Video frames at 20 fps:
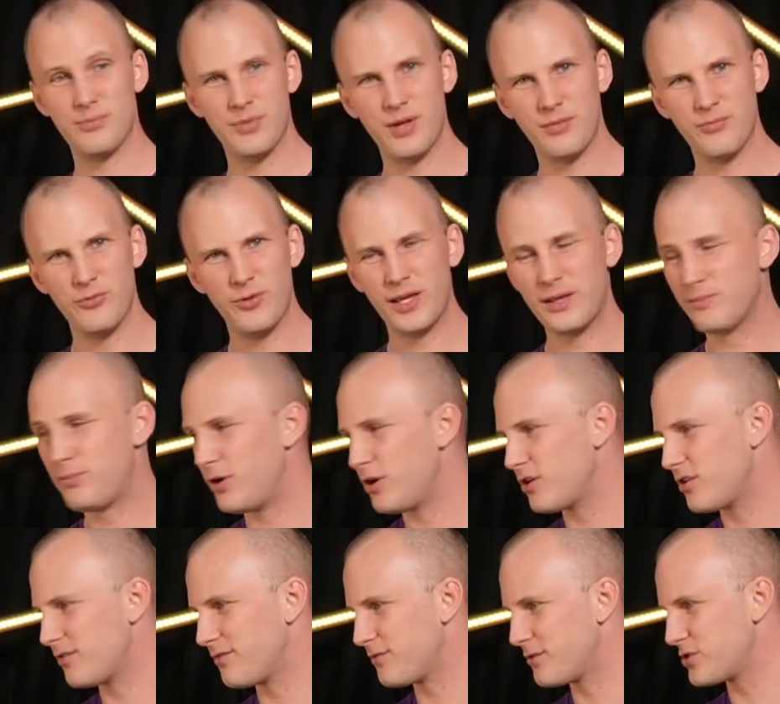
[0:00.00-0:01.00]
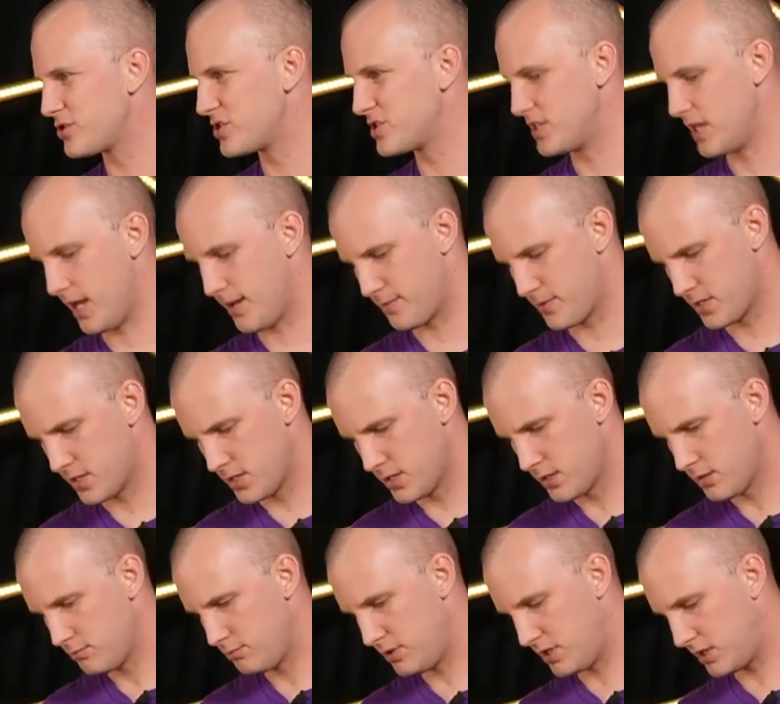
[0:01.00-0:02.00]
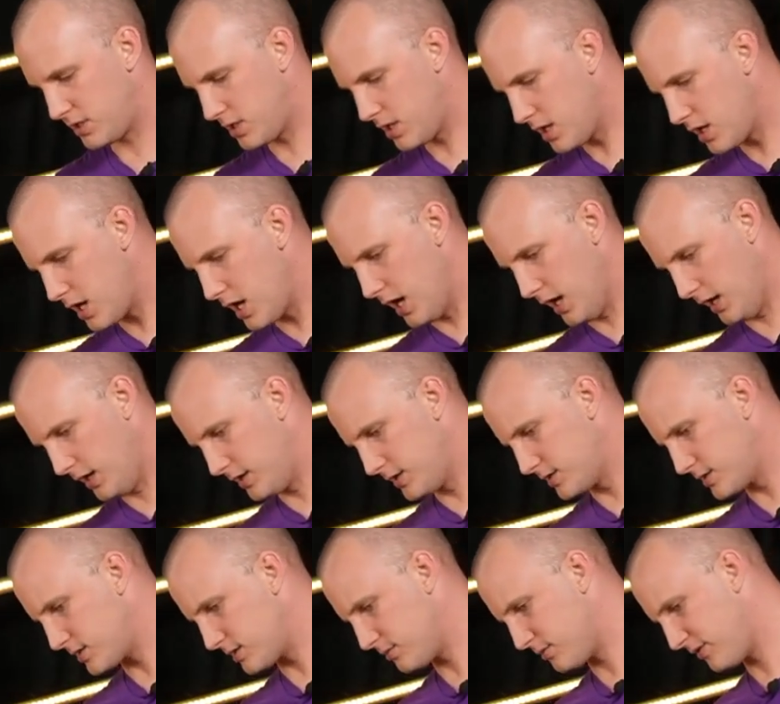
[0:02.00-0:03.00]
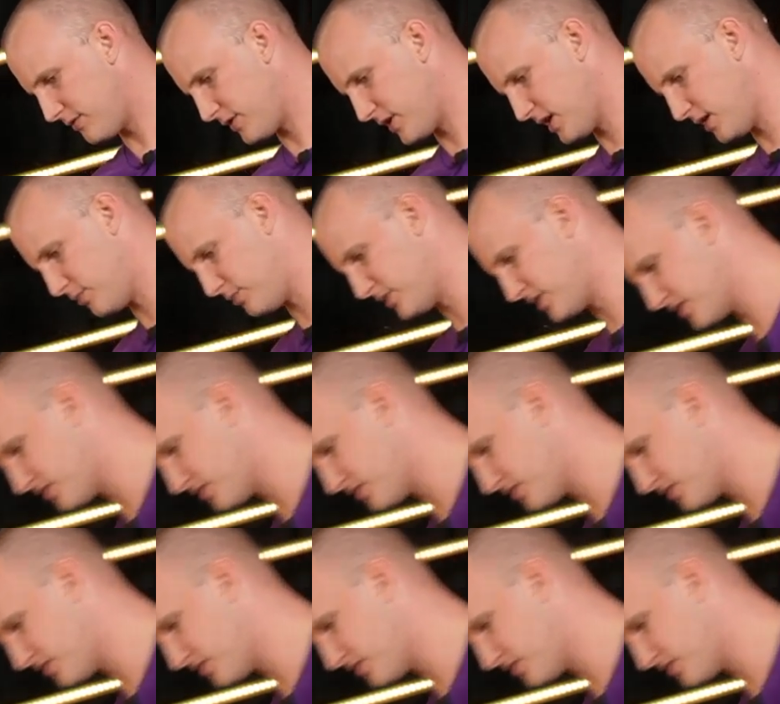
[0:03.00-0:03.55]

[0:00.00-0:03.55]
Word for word: a big part of the first step because, let me find a place